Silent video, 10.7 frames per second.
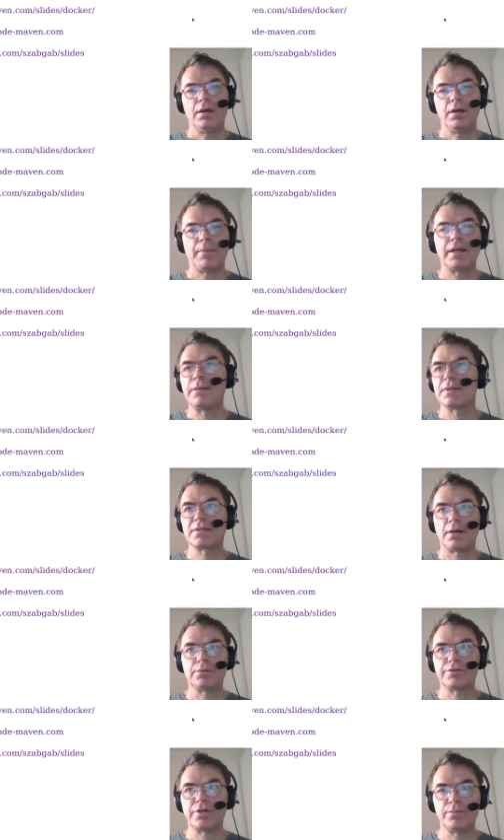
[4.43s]
My name is
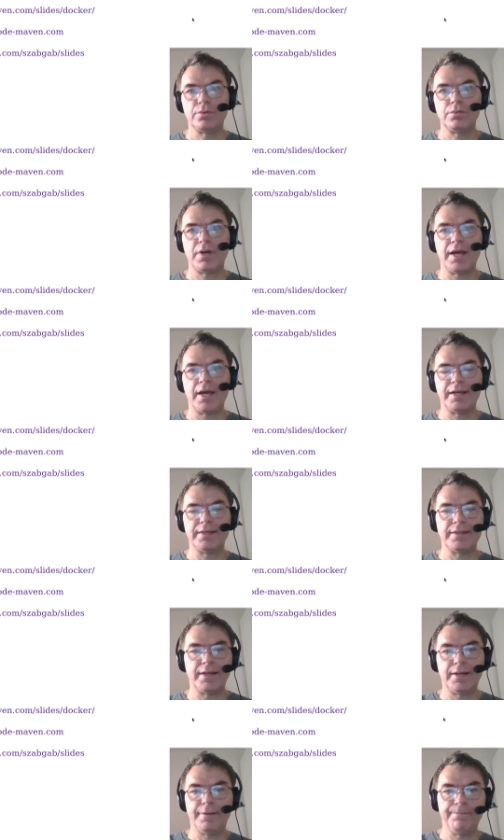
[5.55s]
Gabor Sabo and
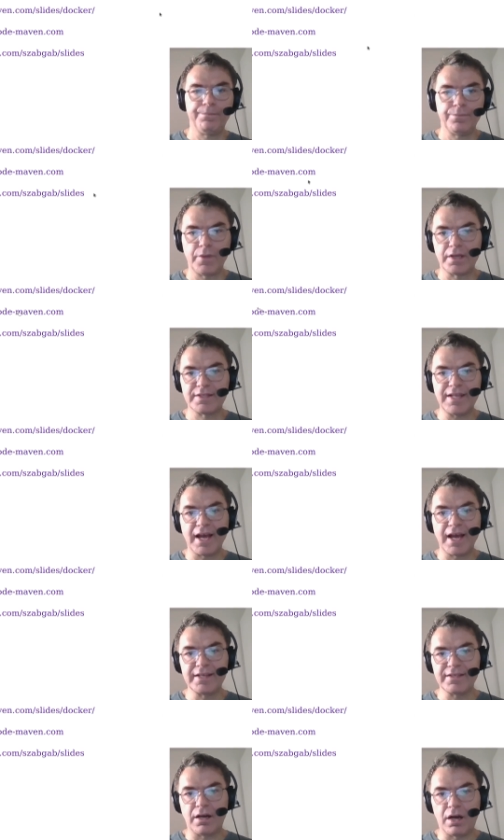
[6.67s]
the
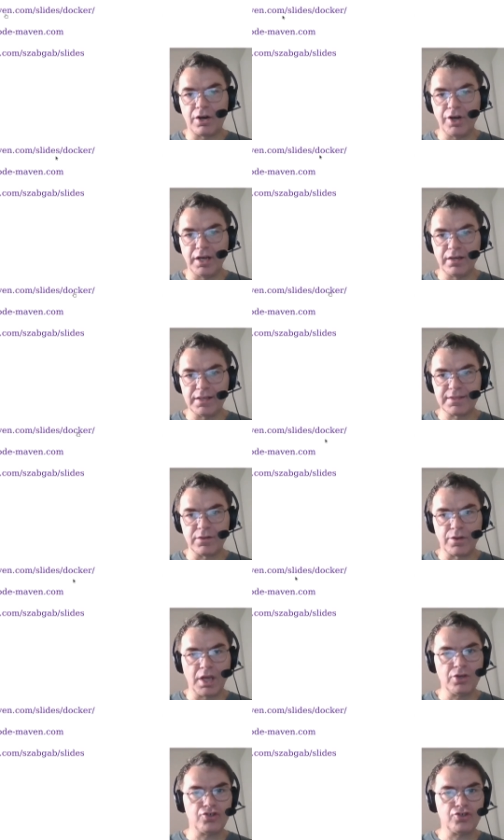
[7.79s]
slides are in this
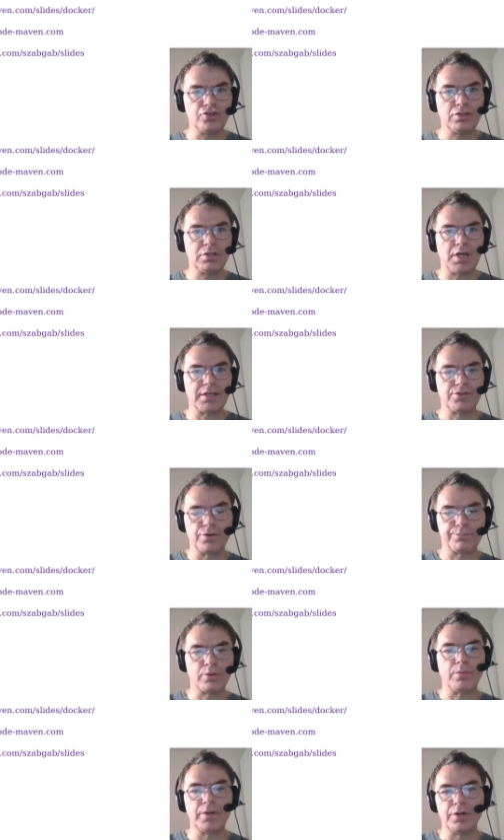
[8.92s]
location as you're
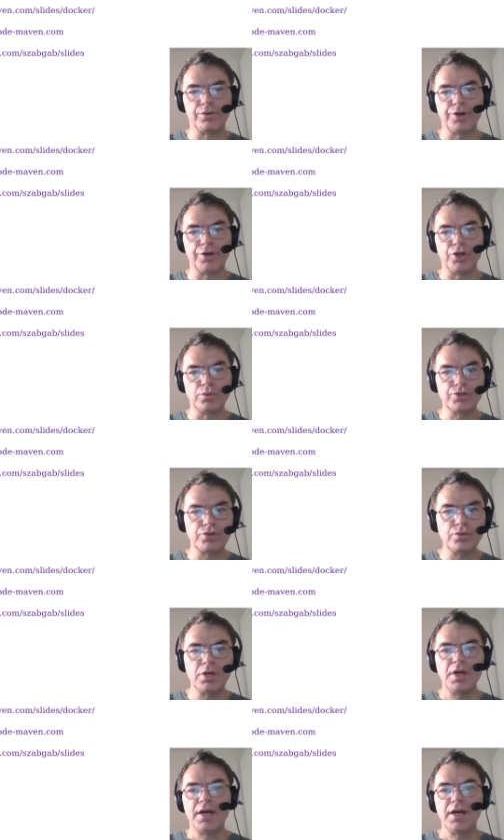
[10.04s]
probably already used to,